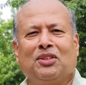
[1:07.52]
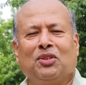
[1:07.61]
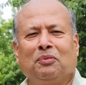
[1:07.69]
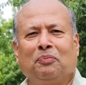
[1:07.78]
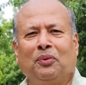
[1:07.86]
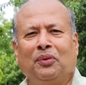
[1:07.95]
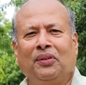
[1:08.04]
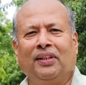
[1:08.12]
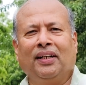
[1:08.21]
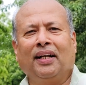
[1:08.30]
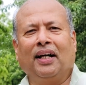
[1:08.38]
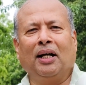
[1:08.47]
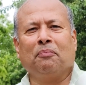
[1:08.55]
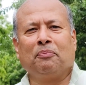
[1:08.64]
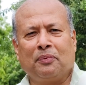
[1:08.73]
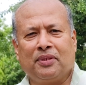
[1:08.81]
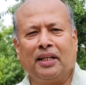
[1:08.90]
Jodhpur. I am
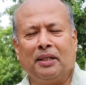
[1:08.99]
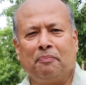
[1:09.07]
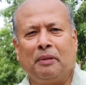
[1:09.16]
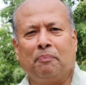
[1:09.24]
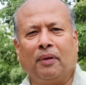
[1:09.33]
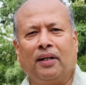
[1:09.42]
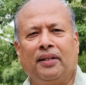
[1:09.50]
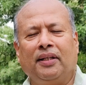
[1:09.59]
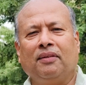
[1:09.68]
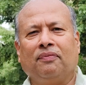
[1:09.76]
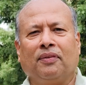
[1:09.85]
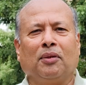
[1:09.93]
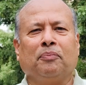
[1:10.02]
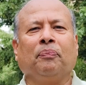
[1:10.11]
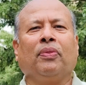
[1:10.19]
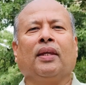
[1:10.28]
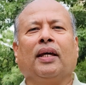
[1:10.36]
Prof. Padhy
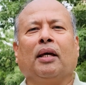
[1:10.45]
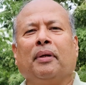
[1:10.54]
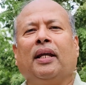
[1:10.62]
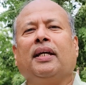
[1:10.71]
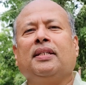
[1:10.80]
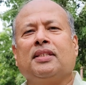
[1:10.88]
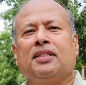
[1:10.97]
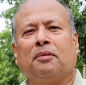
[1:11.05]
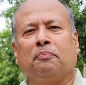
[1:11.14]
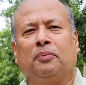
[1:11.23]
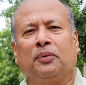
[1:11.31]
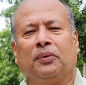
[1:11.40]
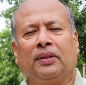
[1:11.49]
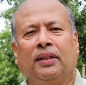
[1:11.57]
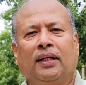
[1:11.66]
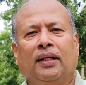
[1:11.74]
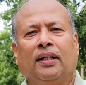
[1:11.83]
from MNIT Jaipur,
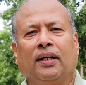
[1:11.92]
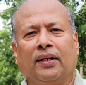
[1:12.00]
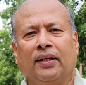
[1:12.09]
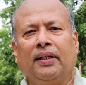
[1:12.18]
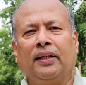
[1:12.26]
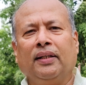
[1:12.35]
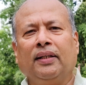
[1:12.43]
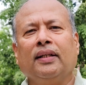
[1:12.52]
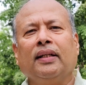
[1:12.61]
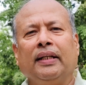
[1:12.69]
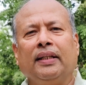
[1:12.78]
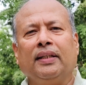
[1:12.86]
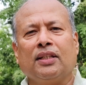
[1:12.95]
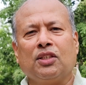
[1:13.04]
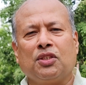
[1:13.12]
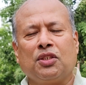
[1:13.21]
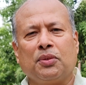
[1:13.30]
currently leading the
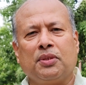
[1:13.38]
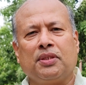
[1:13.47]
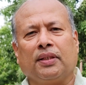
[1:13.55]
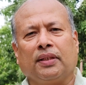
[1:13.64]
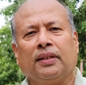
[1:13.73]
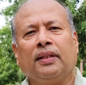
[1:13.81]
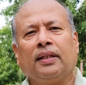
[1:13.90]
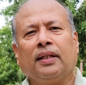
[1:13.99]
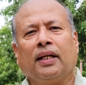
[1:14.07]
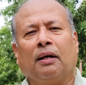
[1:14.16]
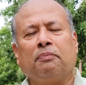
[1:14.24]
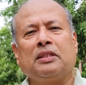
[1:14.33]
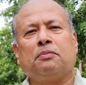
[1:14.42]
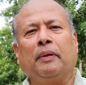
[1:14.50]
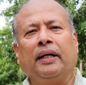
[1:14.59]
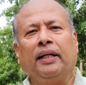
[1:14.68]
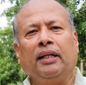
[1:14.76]
institution after
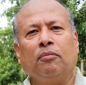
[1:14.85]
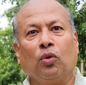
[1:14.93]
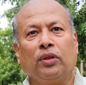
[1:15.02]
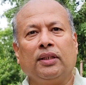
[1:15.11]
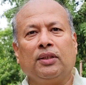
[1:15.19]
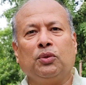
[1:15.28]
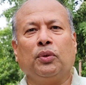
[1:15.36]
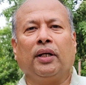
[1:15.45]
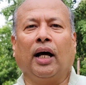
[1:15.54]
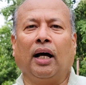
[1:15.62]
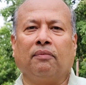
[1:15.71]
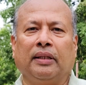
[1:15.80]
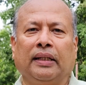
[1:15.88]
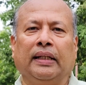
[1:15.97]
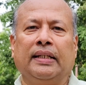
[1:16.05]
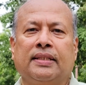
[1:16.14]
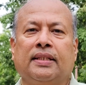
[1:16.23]
spending more than 2.5
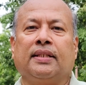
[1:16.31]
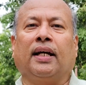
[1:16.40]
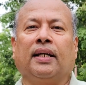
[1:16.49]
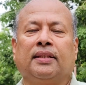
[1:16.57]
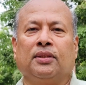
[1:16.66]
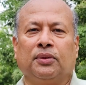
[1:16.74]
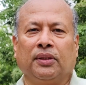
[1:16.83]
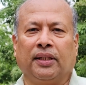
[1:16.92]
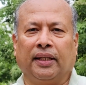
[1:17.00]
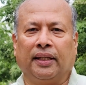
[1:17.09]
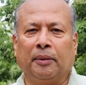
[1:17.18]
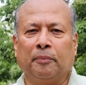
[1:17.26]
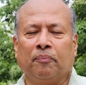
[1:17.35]
decades at IIT Roorkee.